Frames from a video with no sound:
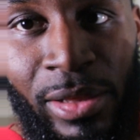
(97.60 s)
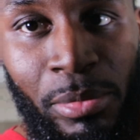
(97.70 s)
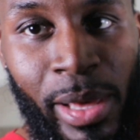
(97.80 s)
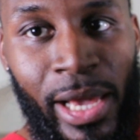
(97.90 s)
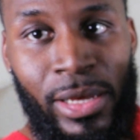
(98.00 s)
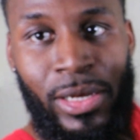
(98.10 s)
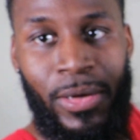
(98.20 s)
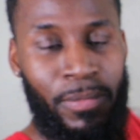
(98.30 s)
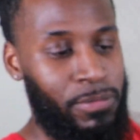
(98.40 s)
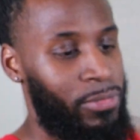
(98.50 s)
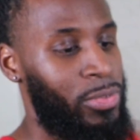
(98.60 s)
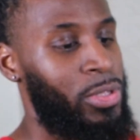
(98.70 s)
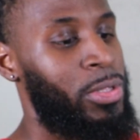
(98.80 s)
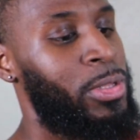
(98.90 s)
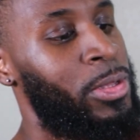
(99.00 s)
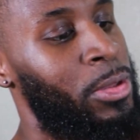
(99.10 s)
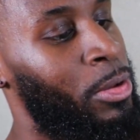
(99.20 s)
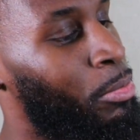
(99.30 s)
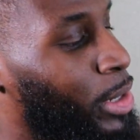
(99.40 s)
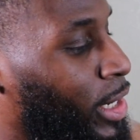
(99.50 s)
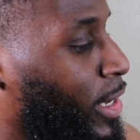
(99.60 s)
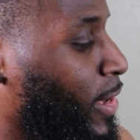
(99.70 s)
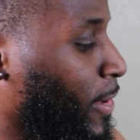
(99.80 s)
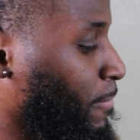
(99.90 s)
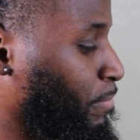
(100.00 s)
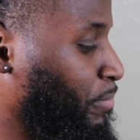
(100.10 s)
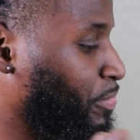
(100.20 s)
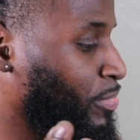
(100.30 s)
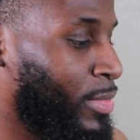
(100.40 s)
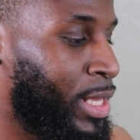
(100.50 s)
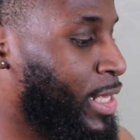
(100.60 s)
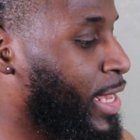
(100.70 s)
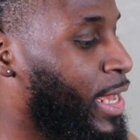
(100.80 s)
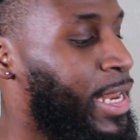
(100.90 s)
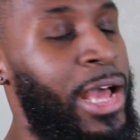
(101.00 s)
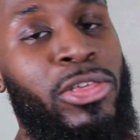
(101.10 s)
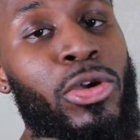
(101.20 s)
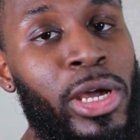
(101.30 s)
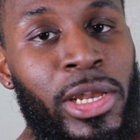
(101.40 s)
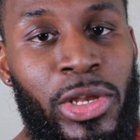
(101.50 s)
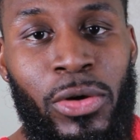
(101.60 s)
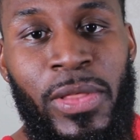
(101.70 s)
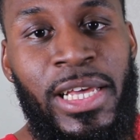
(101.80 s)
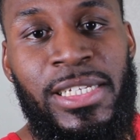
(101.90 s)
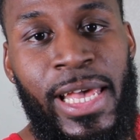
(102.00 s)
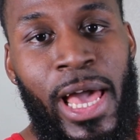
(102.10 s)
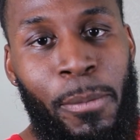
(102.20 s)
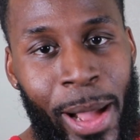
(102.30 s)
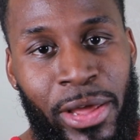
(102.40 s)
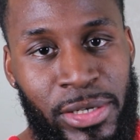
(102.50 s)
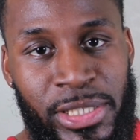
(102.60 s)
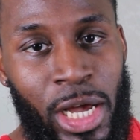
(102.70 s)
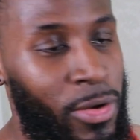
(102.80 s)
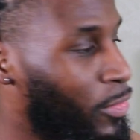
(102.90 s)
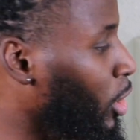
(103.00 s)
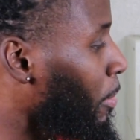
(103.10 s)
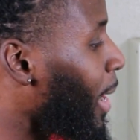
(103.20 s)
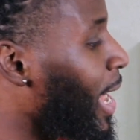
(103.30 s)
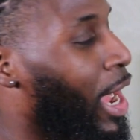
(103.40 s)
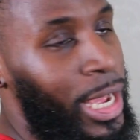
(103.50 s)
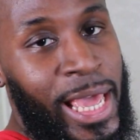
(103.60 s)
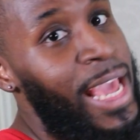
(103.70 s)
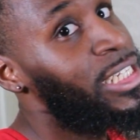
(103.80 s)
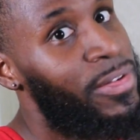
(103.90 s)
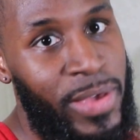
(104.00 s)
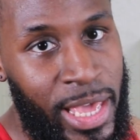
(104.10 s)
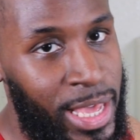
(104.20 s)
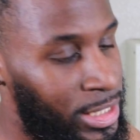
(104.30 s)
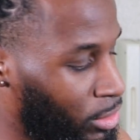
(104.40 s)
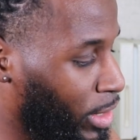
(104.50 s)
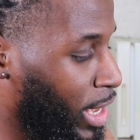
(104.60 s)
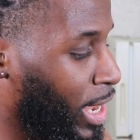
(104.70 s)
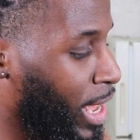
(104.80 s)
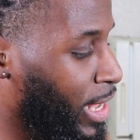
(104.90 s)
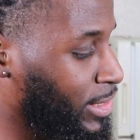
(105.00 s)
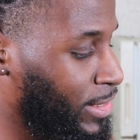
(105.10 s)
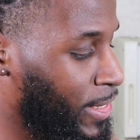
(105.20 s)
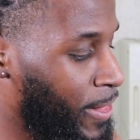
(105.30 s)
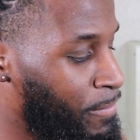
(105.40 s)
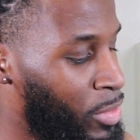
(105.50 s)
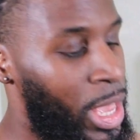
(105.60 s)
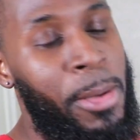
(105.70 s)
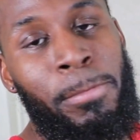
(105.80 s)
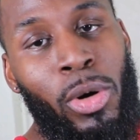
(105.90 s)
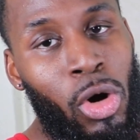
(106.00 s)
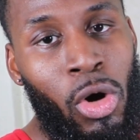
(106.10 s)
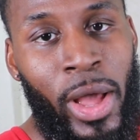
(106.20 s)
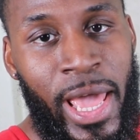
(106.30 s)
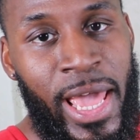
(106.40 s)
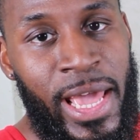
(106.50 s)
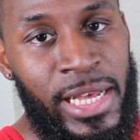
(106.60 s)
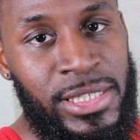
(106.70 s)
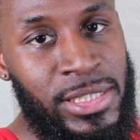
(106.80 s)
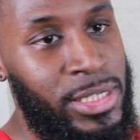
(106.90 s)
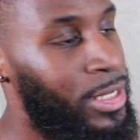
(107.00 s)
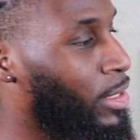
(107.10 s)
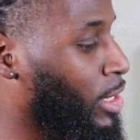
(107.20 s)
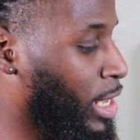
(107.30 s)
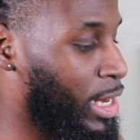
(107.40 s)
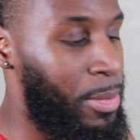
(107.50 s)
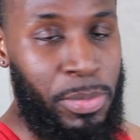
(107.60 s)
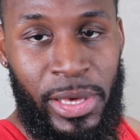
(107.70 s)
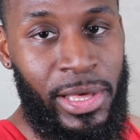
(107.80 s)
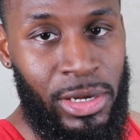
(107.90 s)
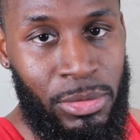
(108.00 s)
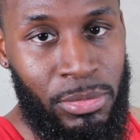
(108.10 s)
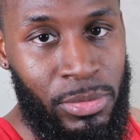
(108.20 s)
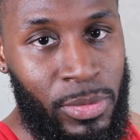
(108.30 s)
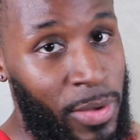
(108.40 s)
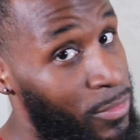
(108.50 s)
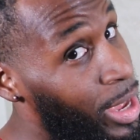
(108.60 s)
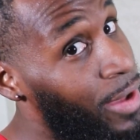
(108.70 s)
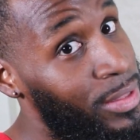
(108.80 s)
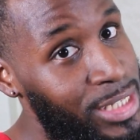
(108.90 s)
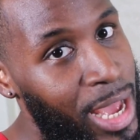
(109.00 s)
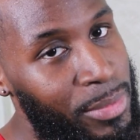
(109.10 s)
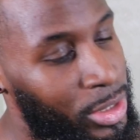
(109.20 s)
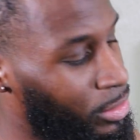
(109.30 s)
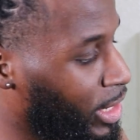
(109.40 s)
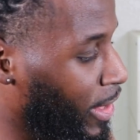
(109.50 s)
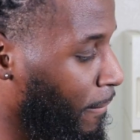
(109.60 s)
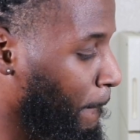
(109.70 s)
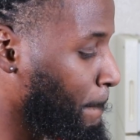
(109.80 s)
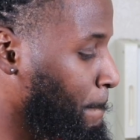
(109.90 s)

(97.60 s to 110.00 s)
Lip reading: have to back it up. But yeah, now you can do these by yourself. You can buy a case of eggs, okay, guys, and boil eggs and then peel them if you have the time to do that.